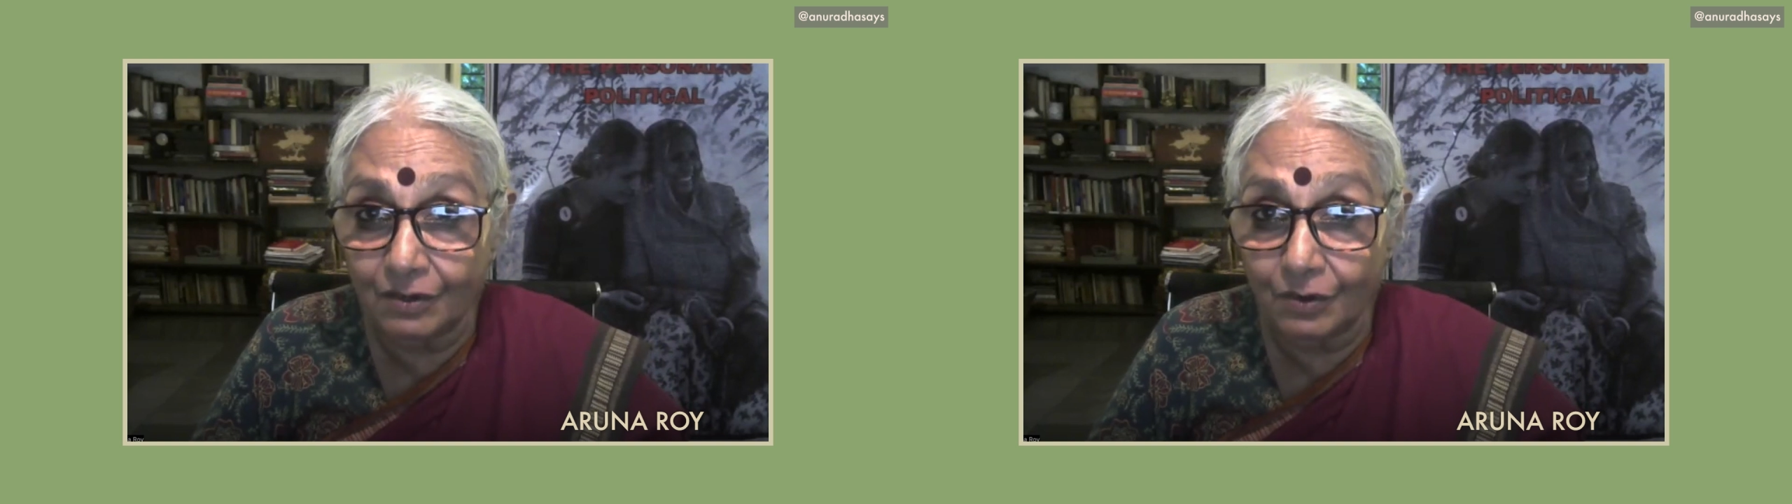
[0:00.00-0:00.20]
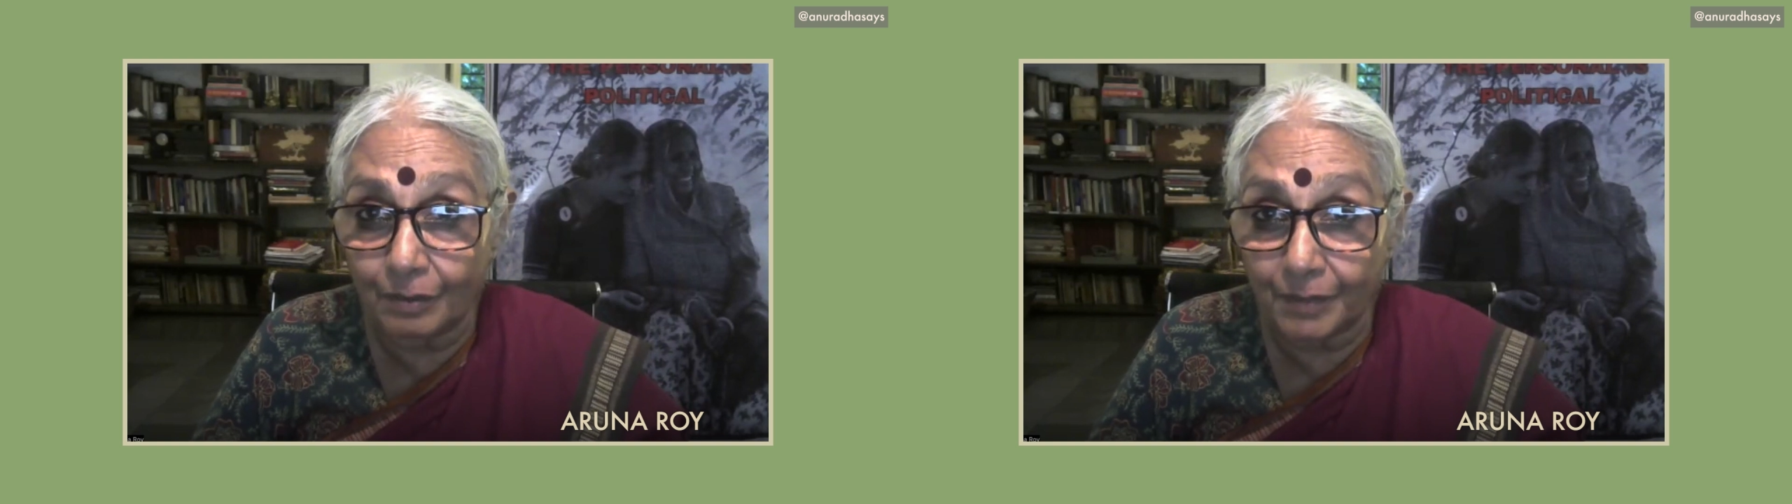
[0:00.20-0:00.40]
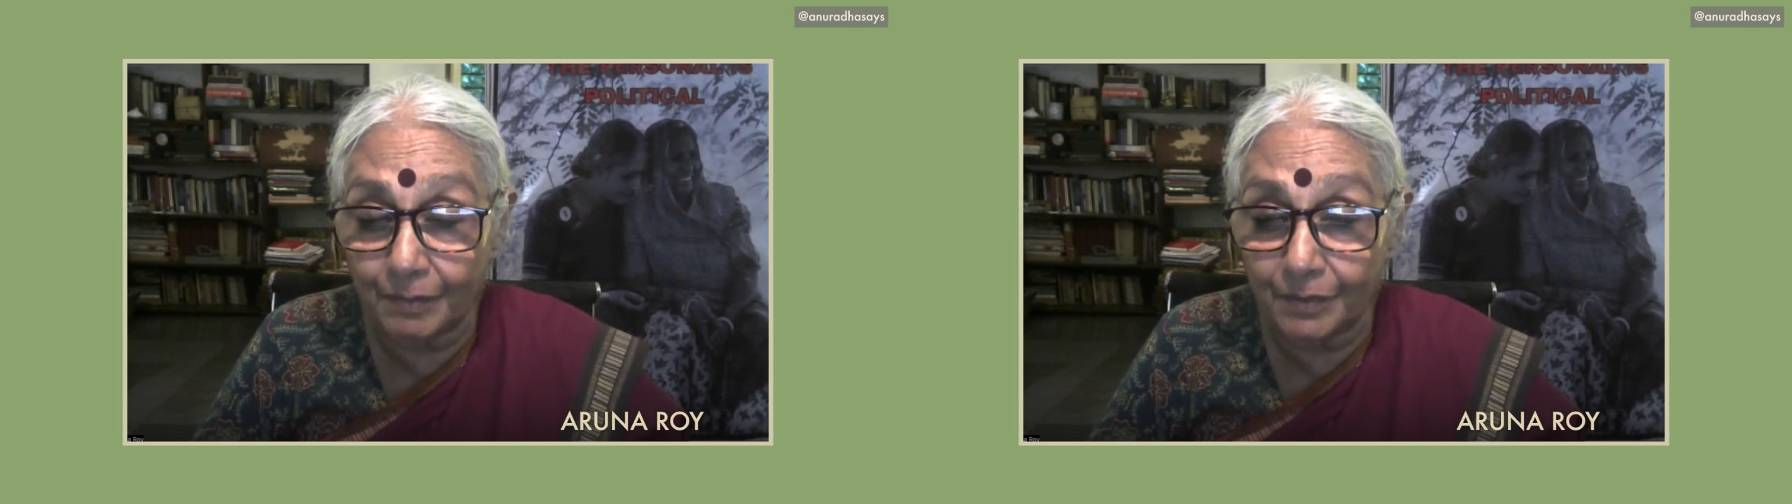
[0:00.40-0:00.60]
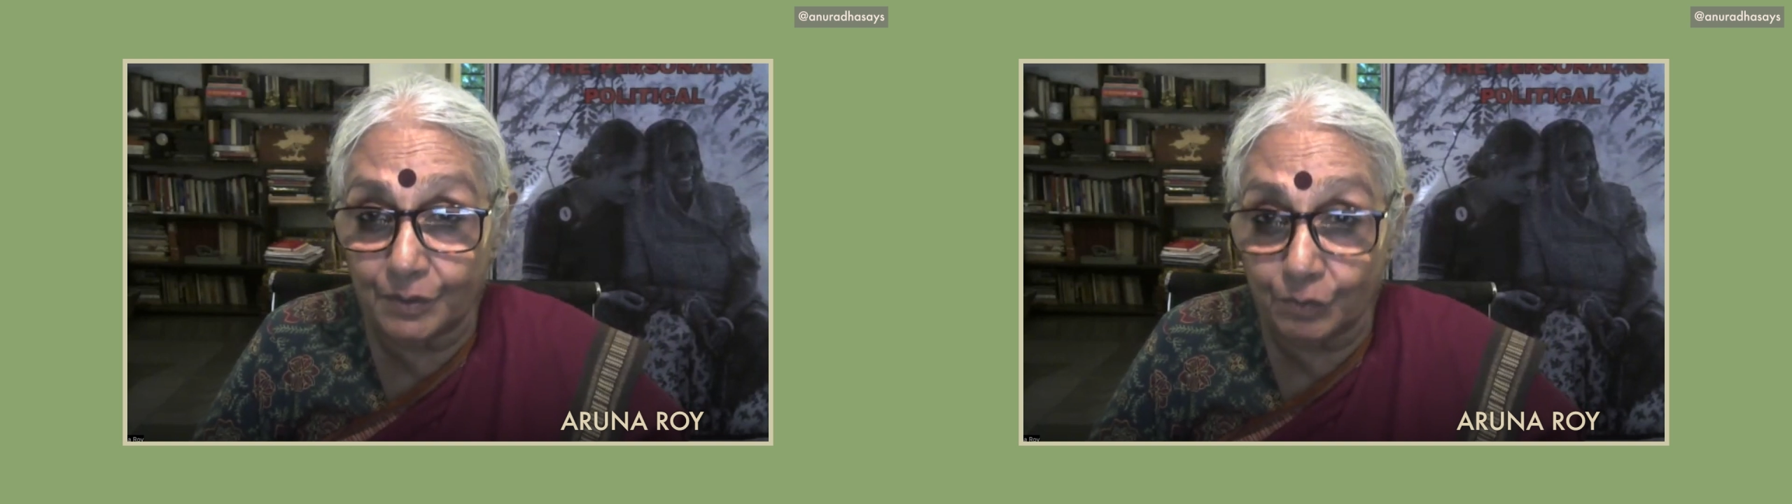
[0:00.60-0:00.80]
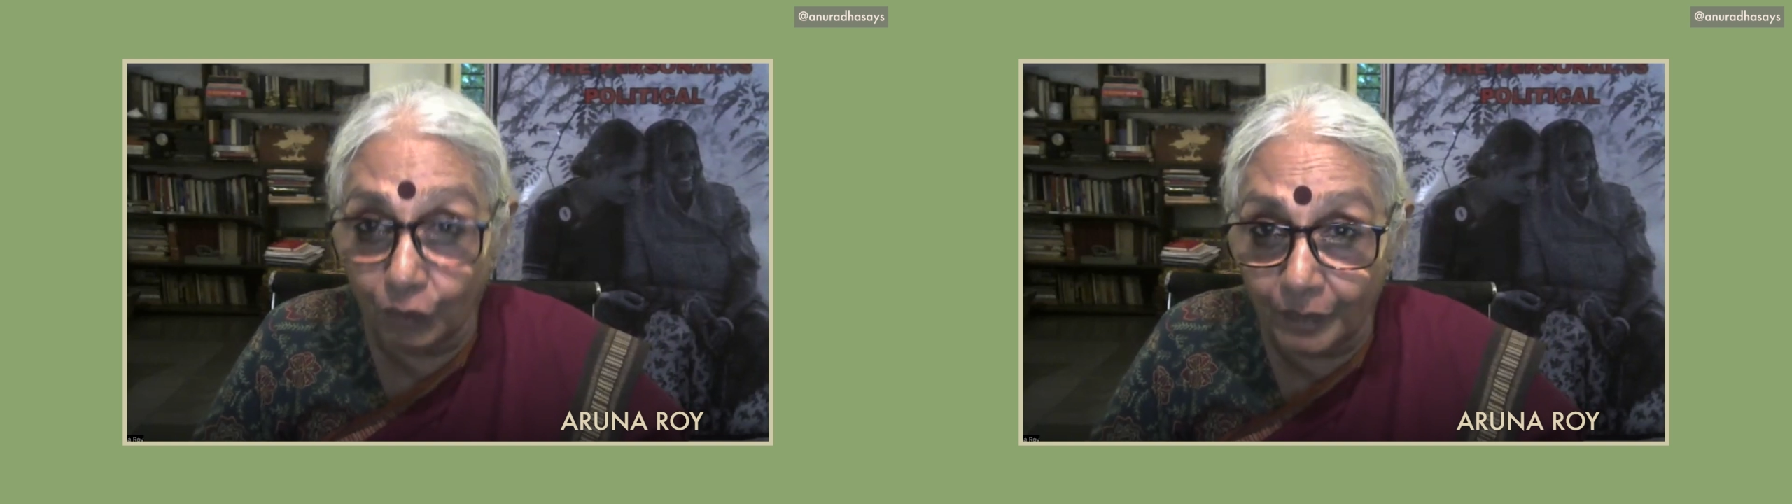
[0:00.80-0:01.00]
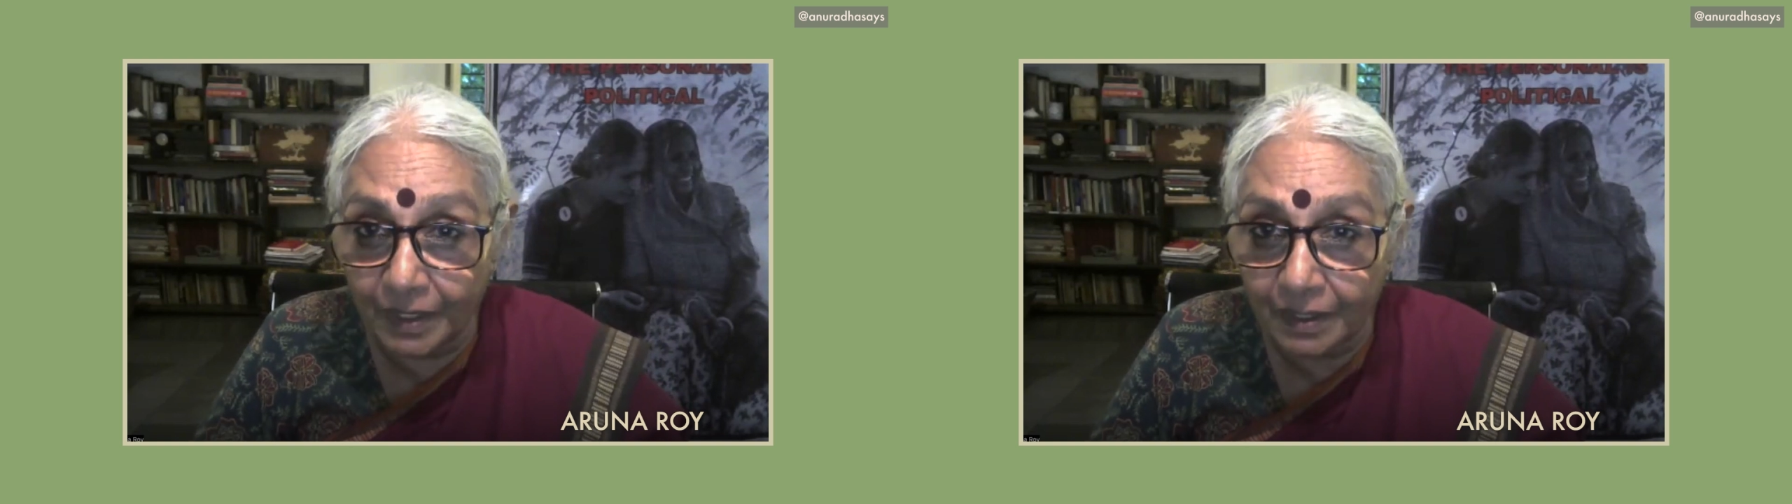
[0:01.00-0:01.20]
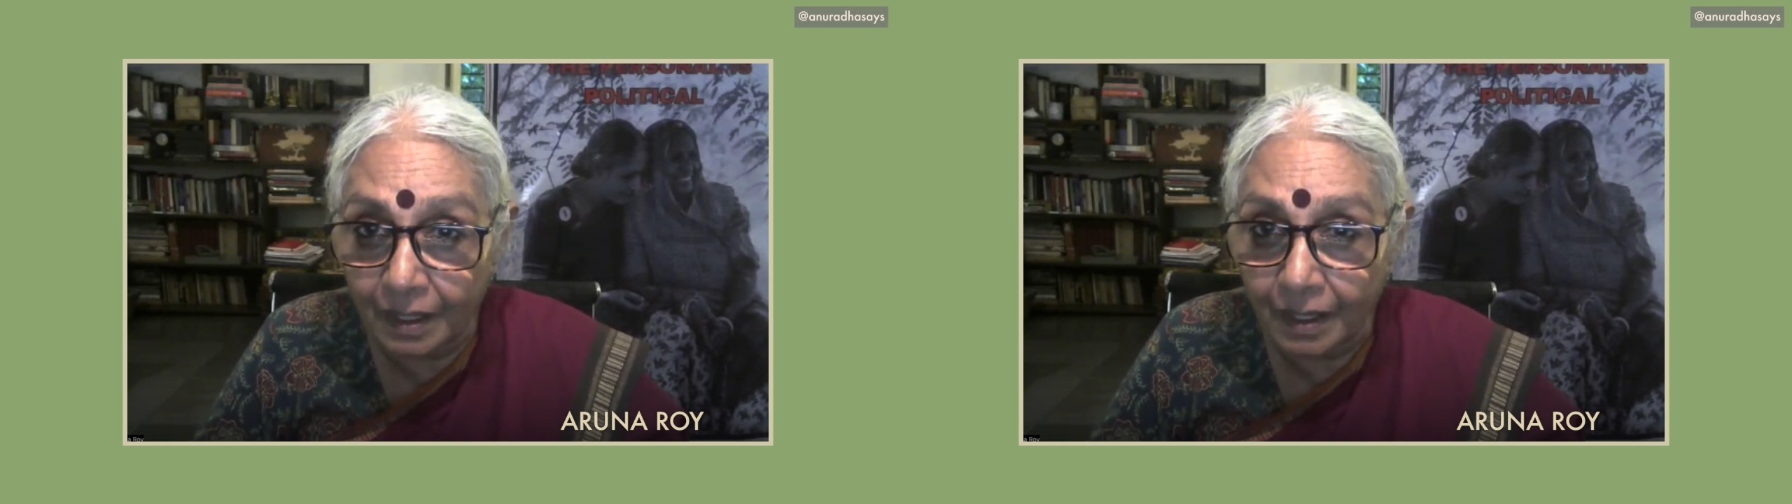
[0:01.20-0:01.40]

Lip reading: or a people's movement,